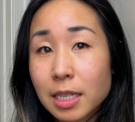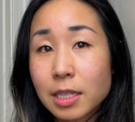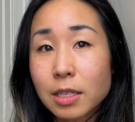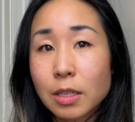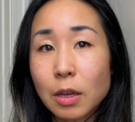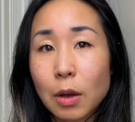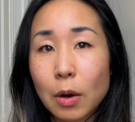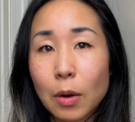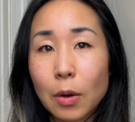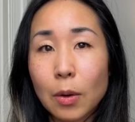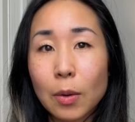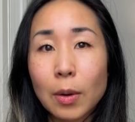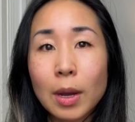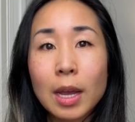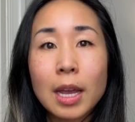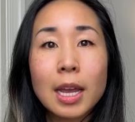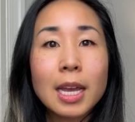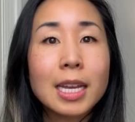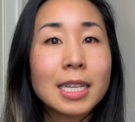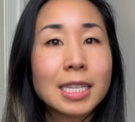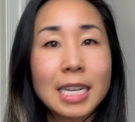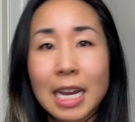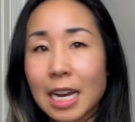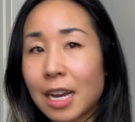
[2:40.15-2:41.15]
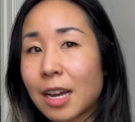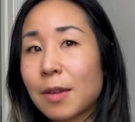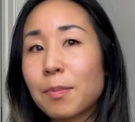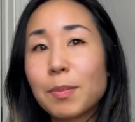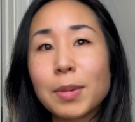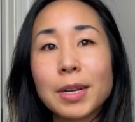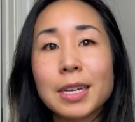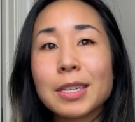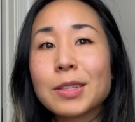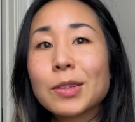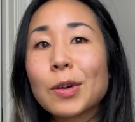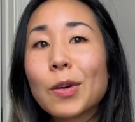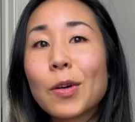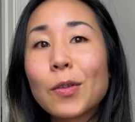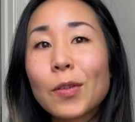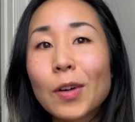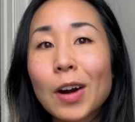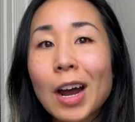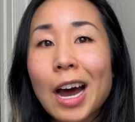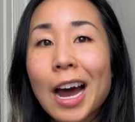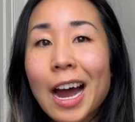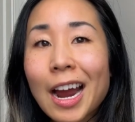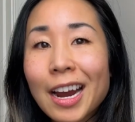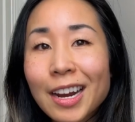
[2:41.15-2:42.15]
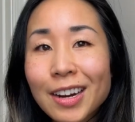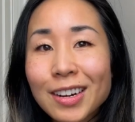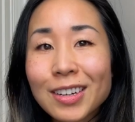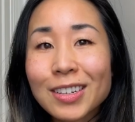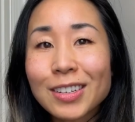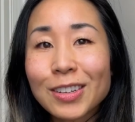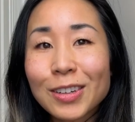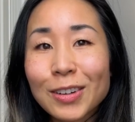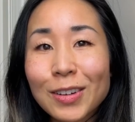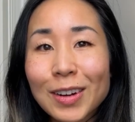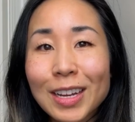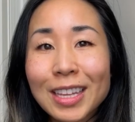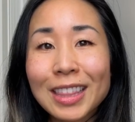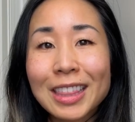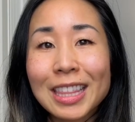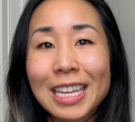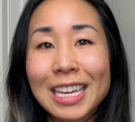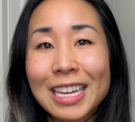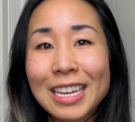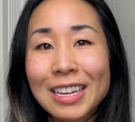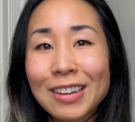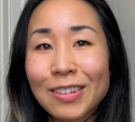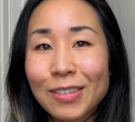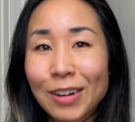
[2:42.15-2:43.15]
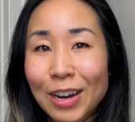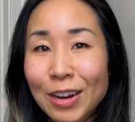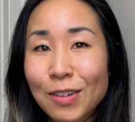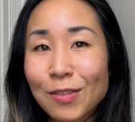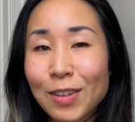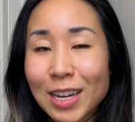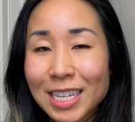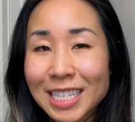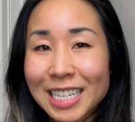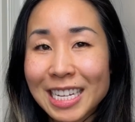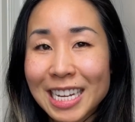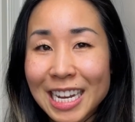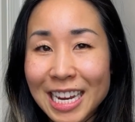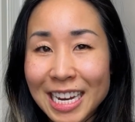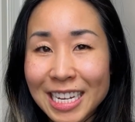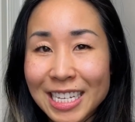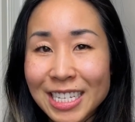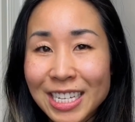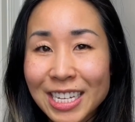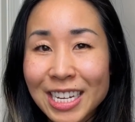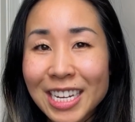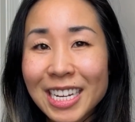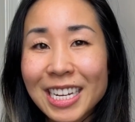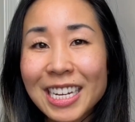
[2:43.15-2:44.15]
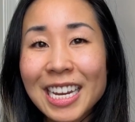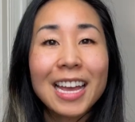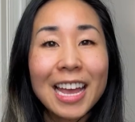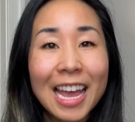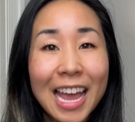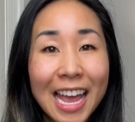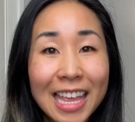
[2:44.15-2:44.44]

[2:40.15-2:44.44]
so tech companies overhired during the Great Resignation.